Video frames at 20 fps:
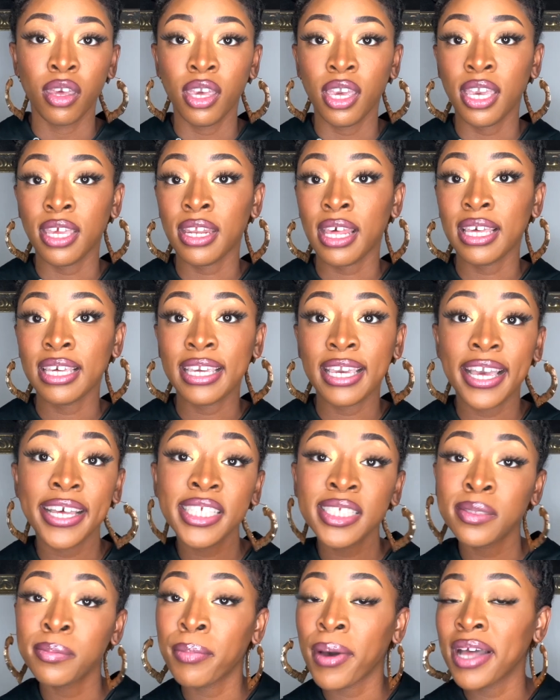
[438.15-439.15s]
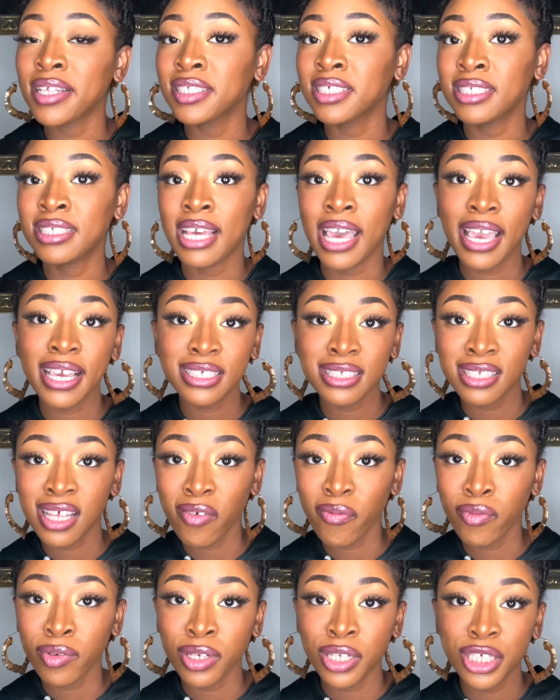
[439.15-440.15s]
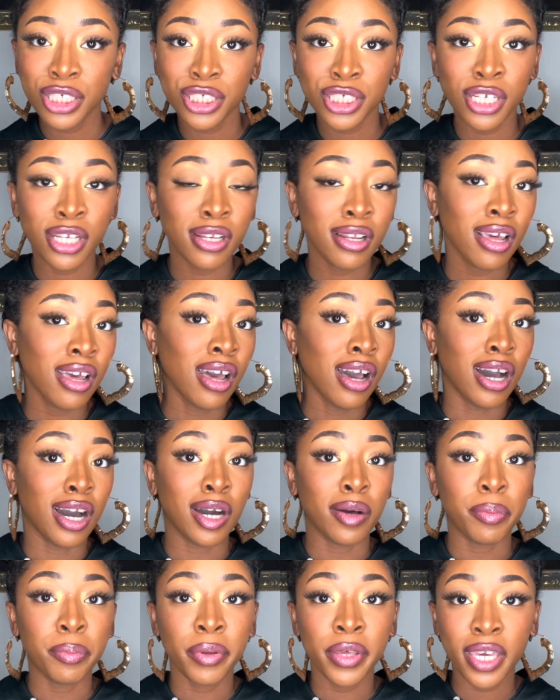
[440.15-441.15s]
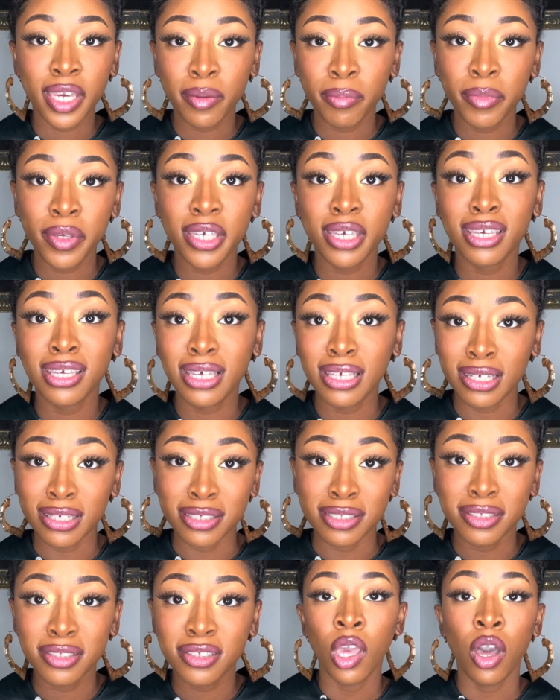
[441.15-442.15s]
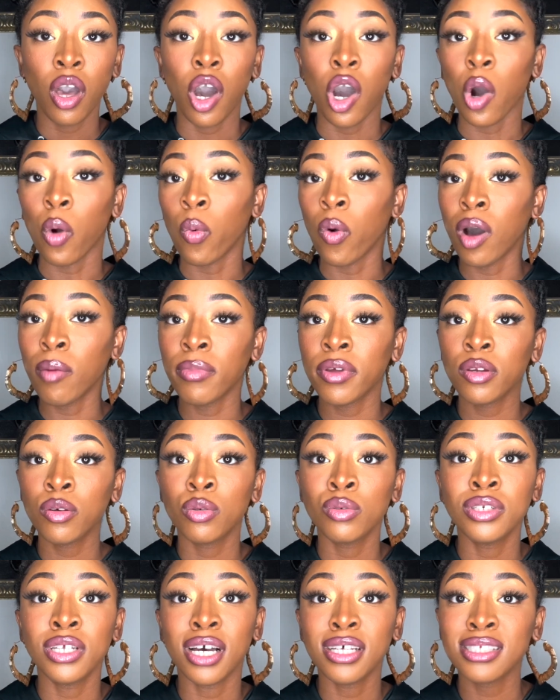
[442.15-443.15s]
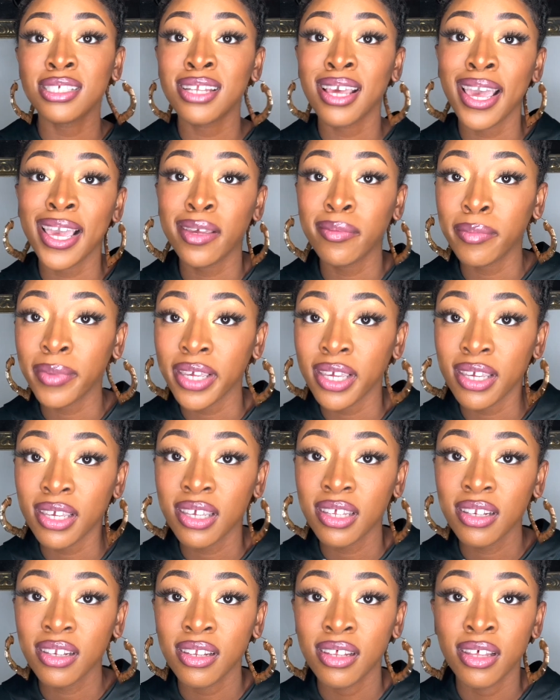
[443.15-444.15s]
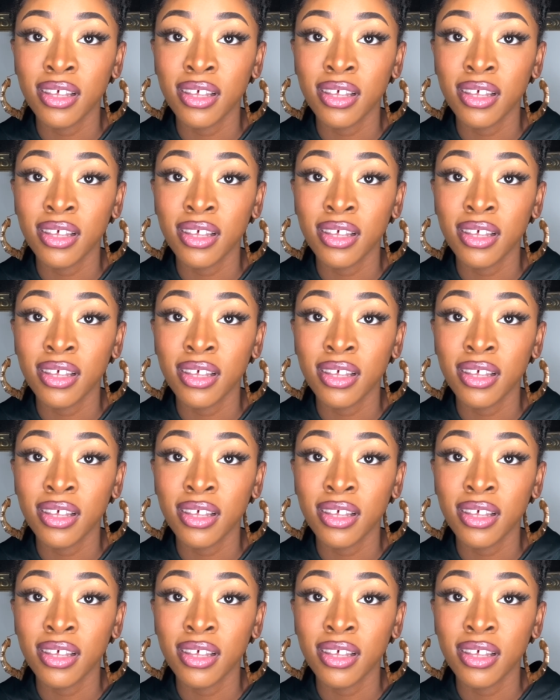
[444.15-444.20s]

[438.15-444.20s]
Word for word: And I guess by today's definition, a pick-me is a woman who doesn't hate men